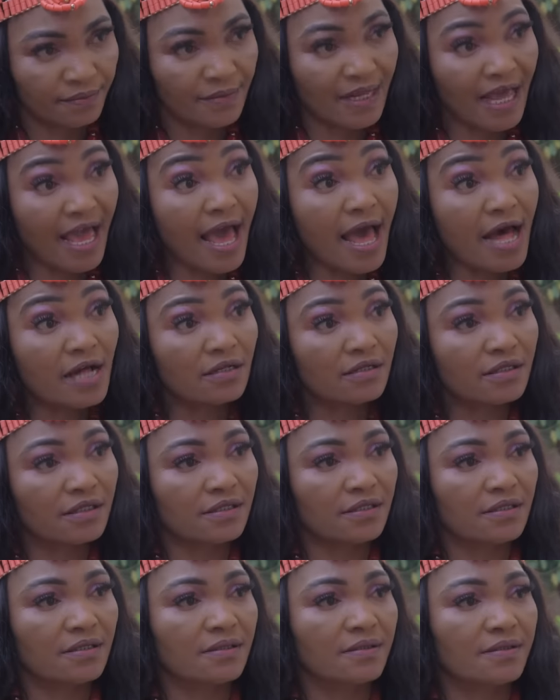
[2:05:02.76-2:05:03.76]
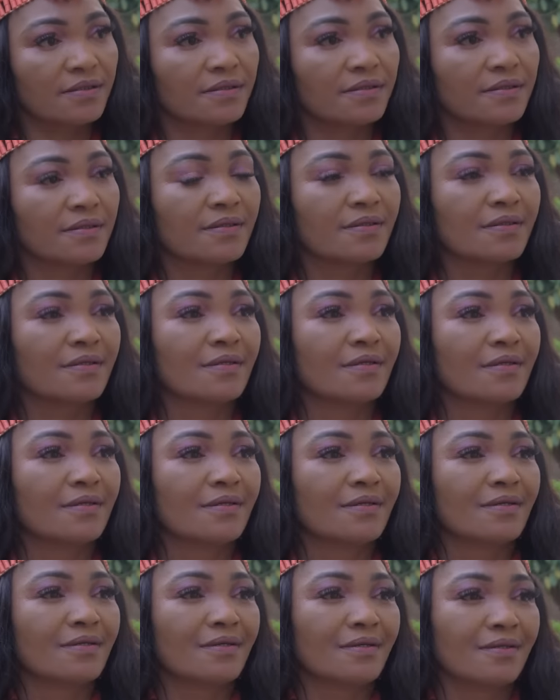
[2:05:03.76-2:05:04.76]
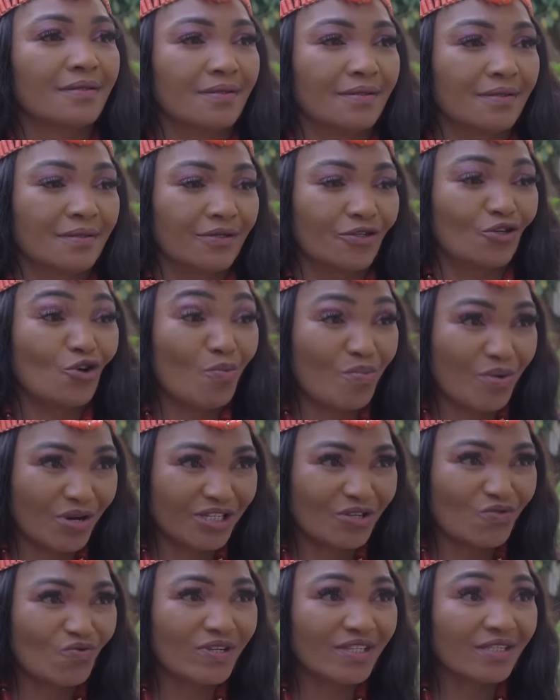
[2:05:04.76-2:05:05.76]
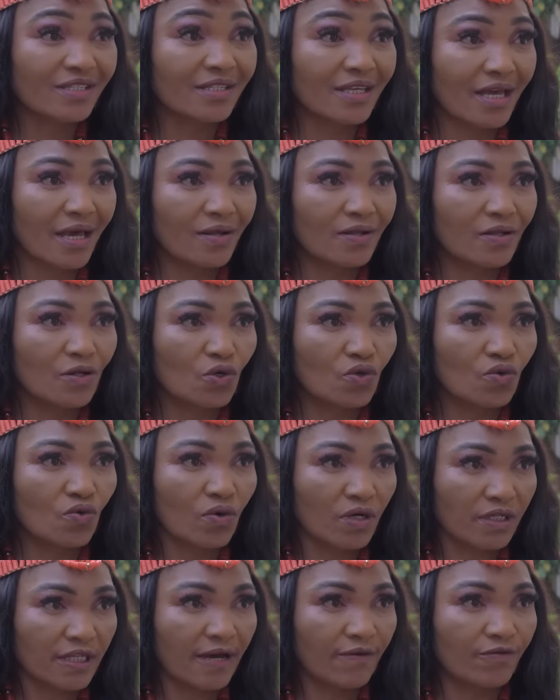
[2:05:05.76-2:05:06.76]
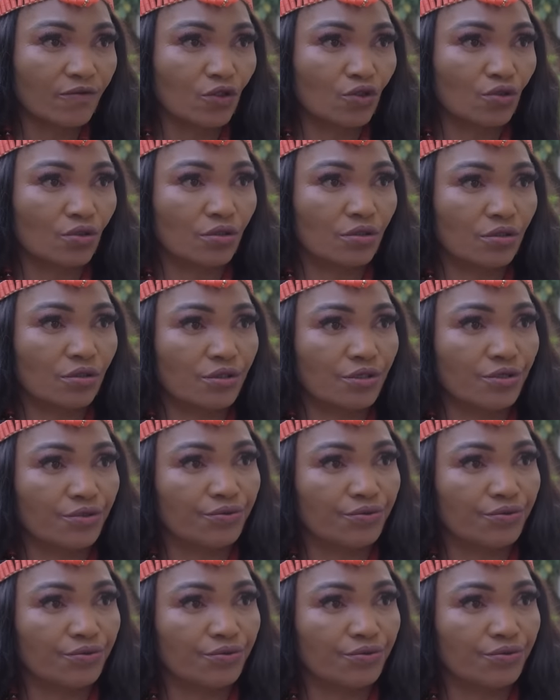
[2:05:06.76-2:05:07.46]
Else, your body will tell you what I will do to you.